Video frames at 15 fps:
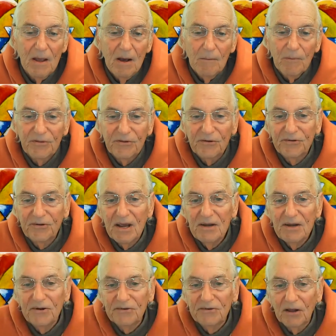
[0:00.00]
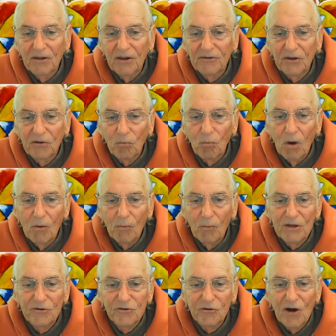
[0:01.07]
But the sages tell us that what we
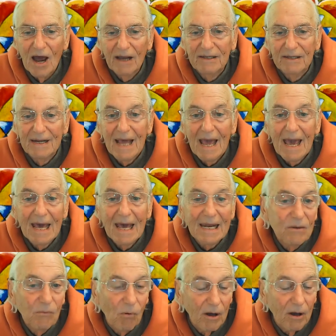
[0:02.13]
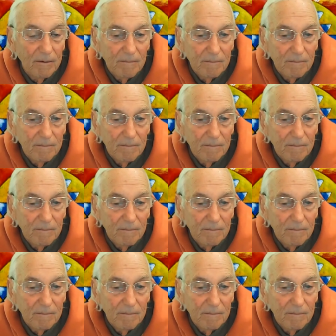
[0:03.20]
attract in anyone,